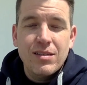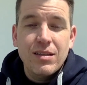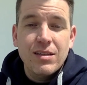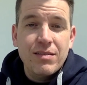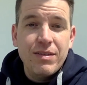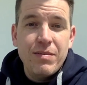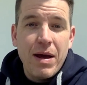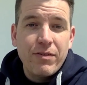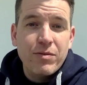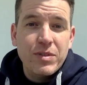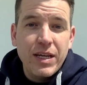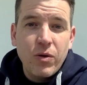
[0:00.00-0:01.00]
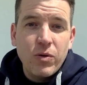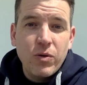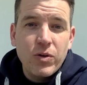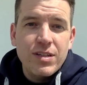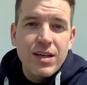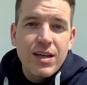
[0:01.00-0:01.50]
solicit feedback from
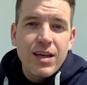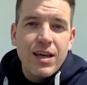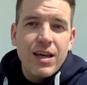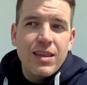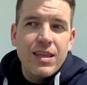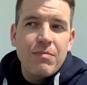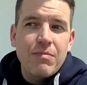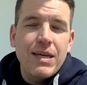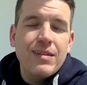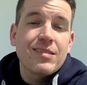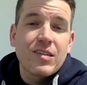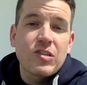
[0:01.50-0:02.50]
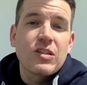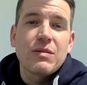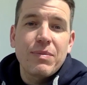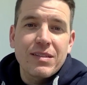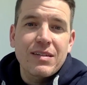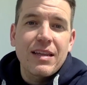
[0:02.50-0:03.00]
stakeholders and then make decisions
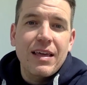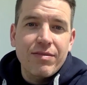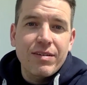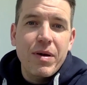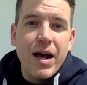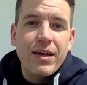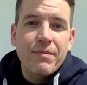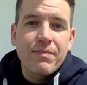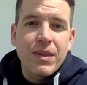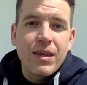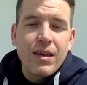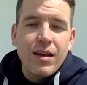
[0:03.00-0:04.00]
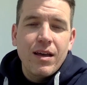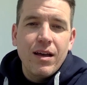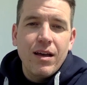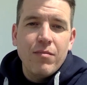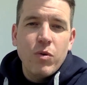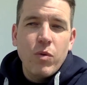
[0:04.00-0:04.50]
based on that feedback.
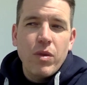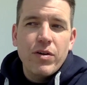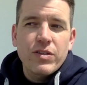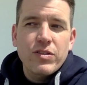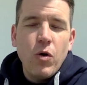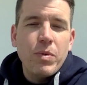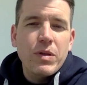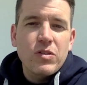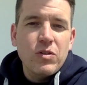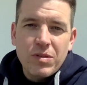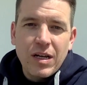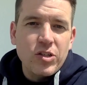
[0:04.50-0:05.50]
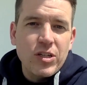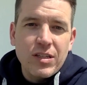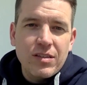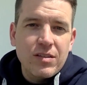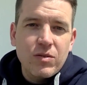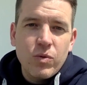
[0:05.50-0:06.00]
Um, whether it's open Zoom
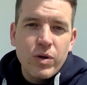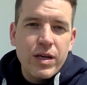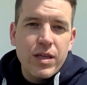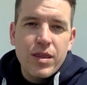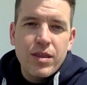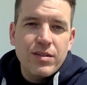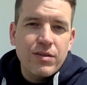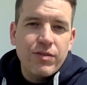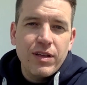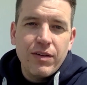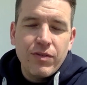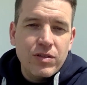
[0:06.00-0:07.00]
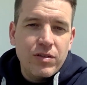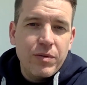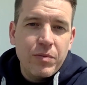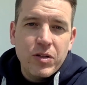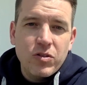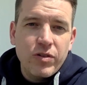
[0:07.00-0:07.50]
sessions with different levels of
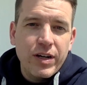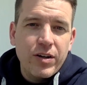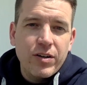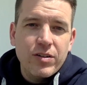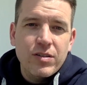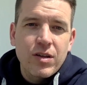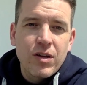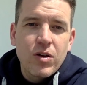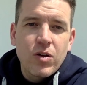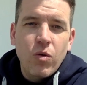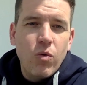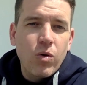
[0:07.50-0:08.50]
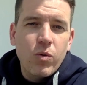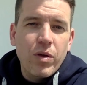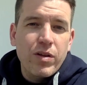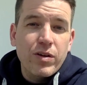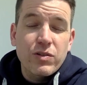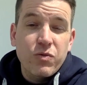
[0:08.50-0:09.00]
administrators, or
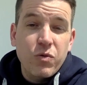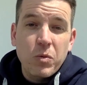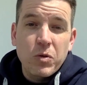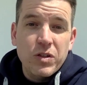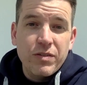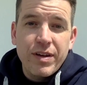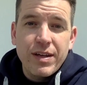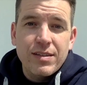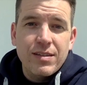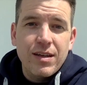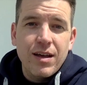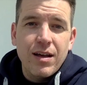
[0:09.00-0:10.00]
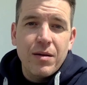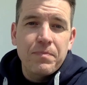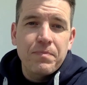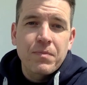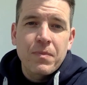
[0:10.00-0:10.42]
whether it's formal surveys, um,